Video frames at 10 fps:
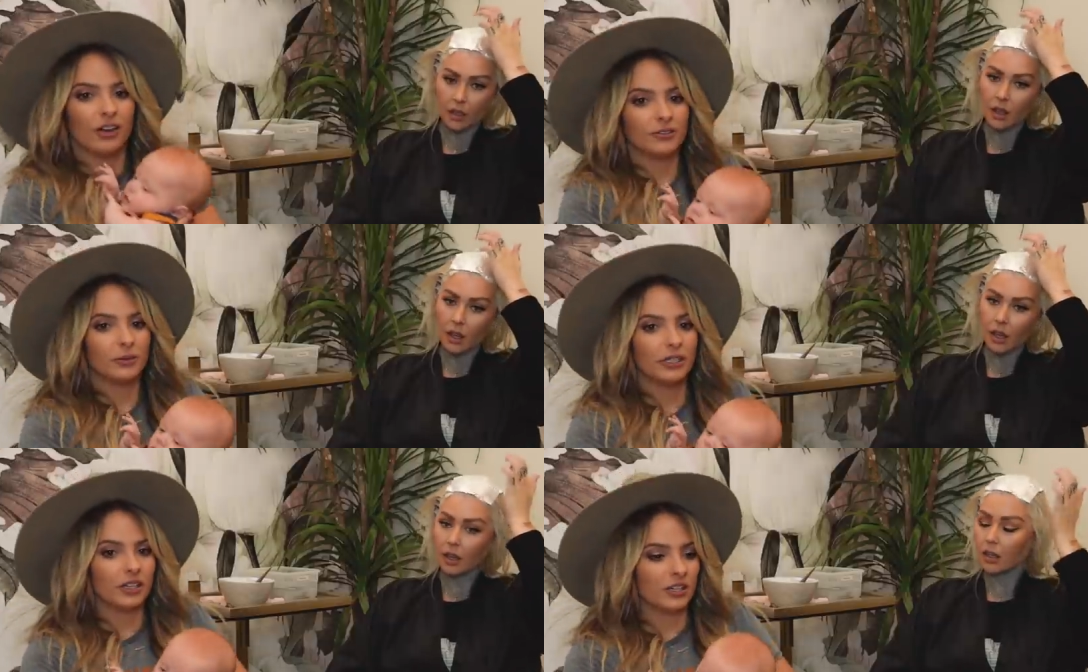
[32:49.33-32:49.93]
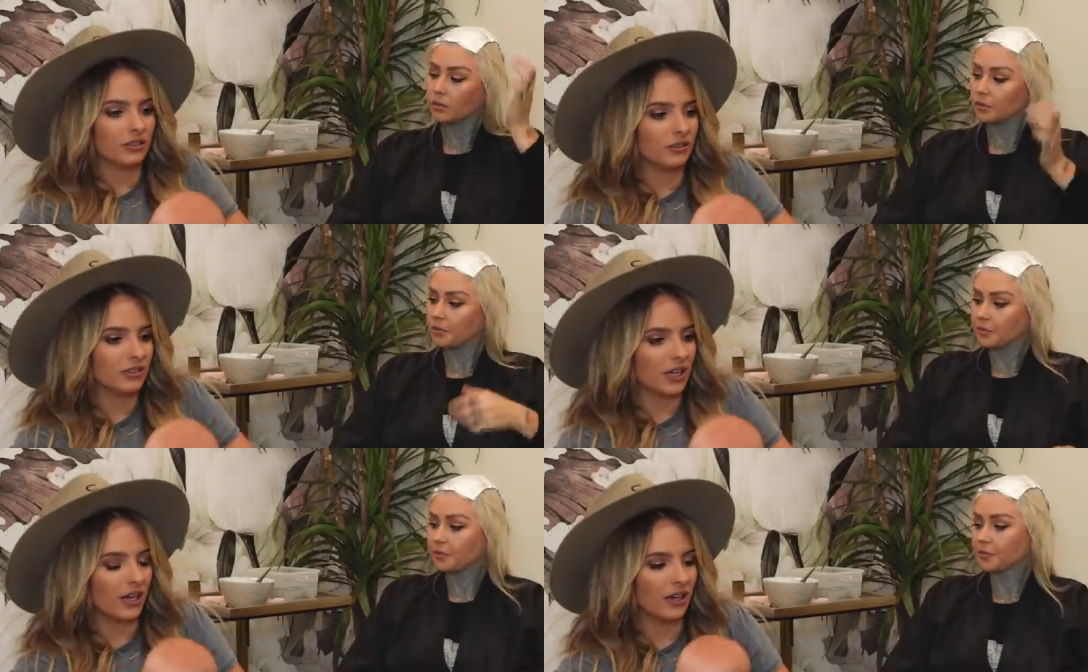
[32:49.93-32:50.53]
Speaker 1: have to wear
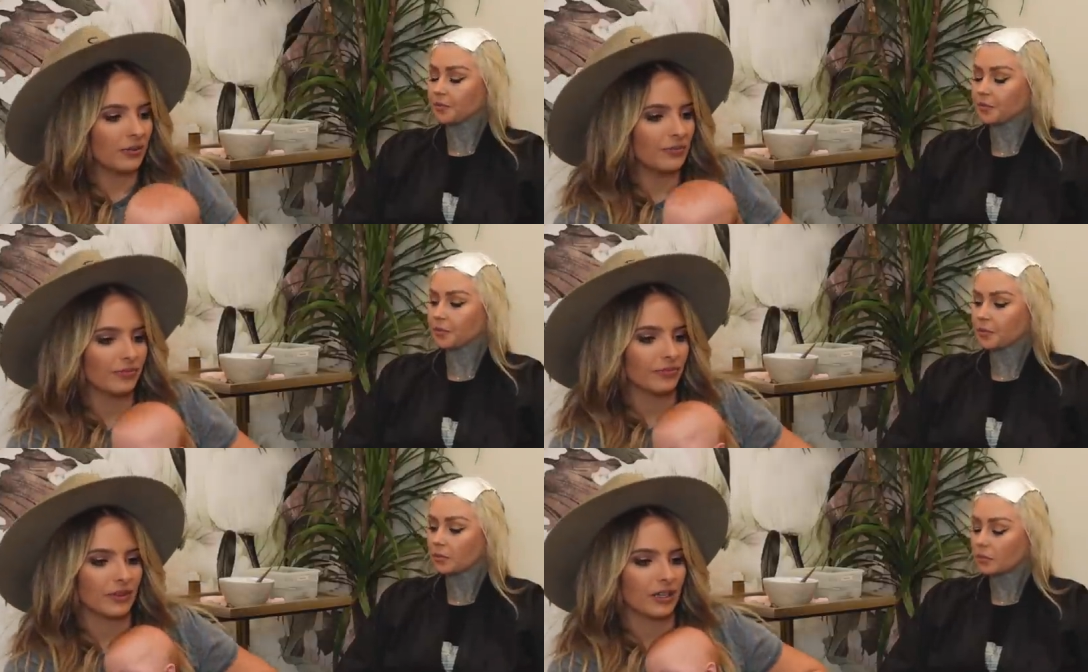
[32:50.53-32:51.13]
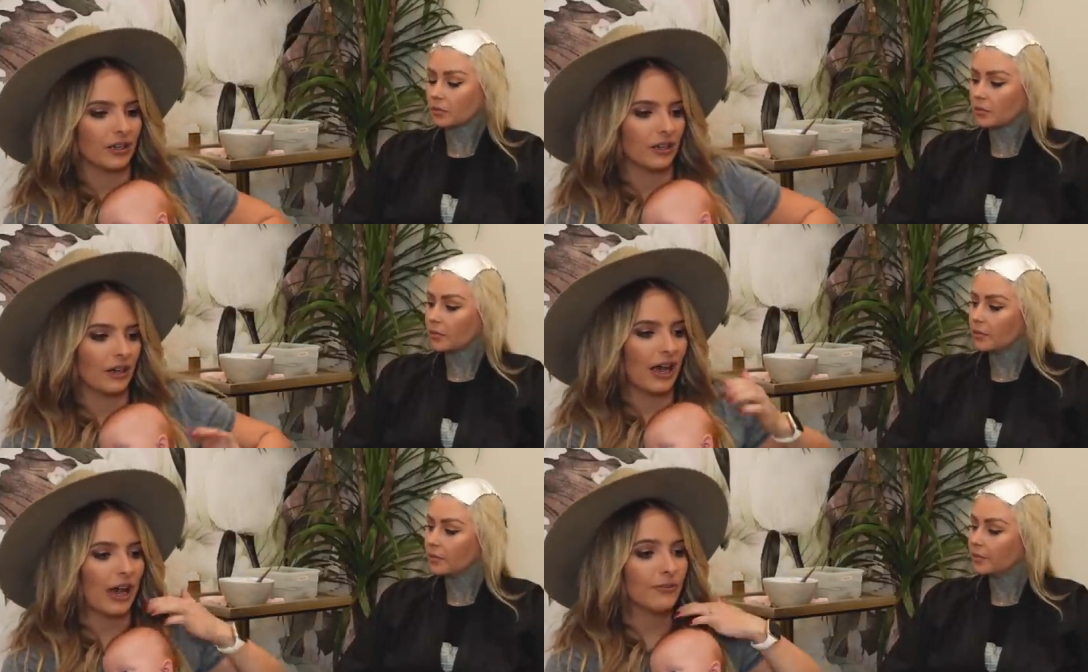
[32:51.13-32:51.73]
those.
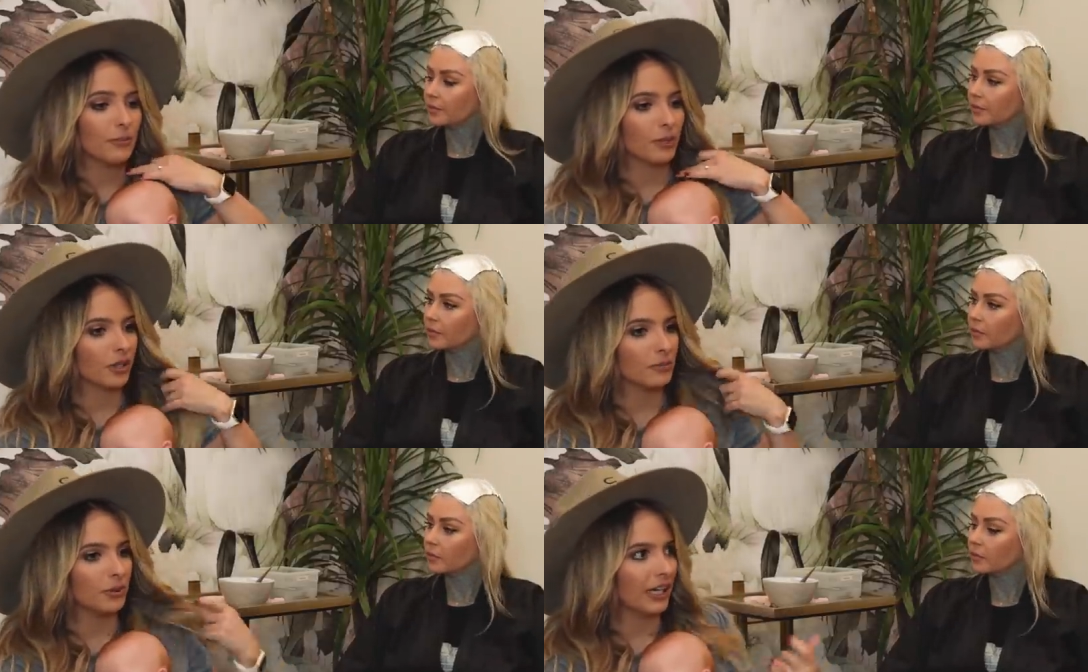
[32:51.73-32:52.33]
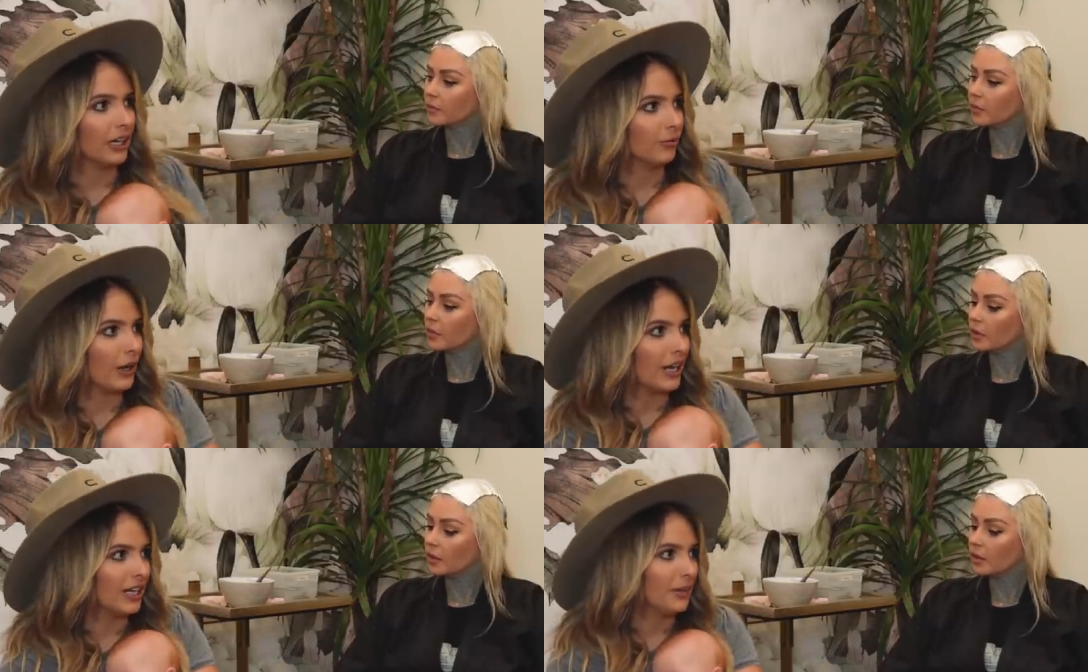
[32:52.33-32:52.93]
Have a birth plan
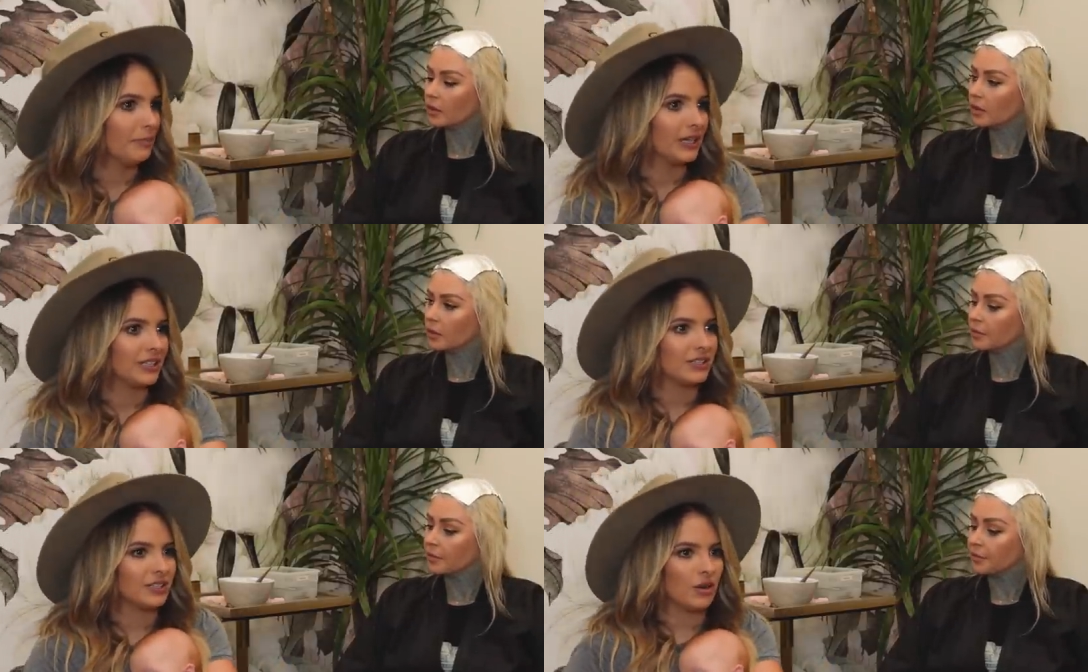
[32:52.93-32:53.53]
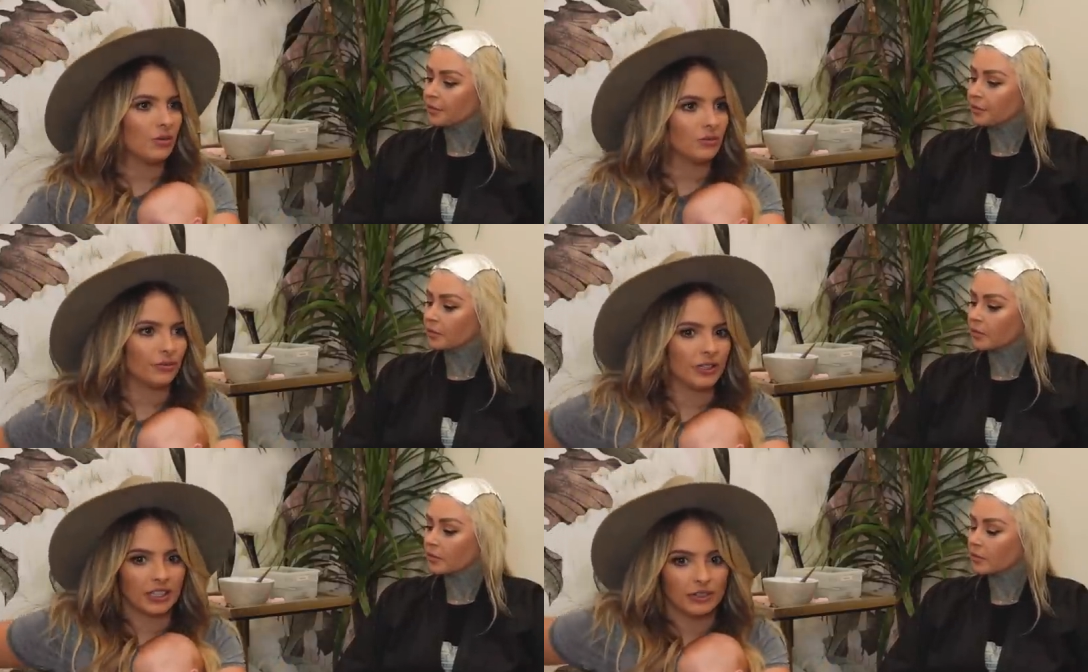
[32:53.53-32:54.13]
ready, but
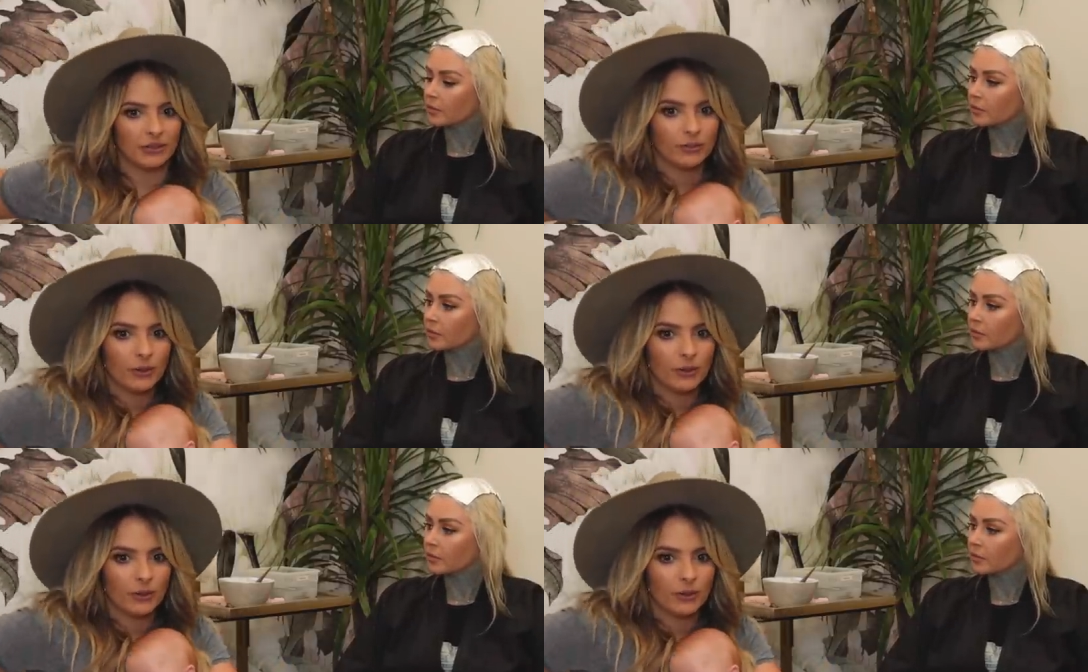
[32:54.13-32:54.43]
don't feel like you need